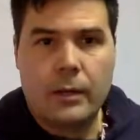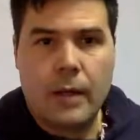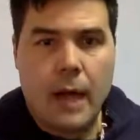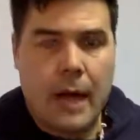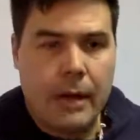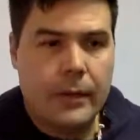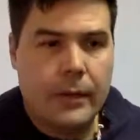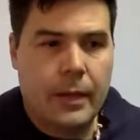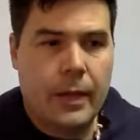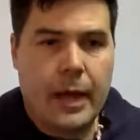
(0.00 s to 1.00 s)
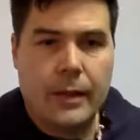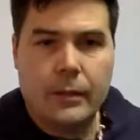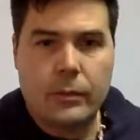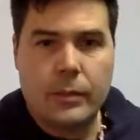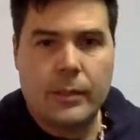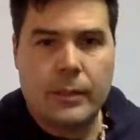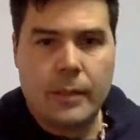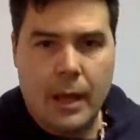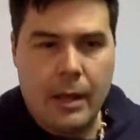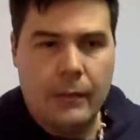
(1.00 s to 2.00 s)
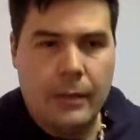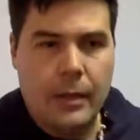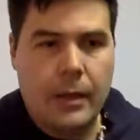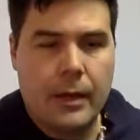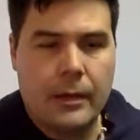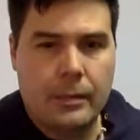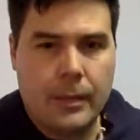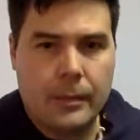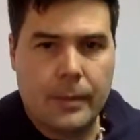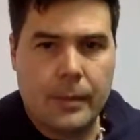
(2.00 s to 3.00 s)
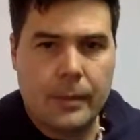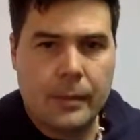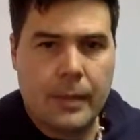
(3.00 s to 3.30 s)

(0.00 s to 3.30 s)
not everything has a reason, not everything has a purpose.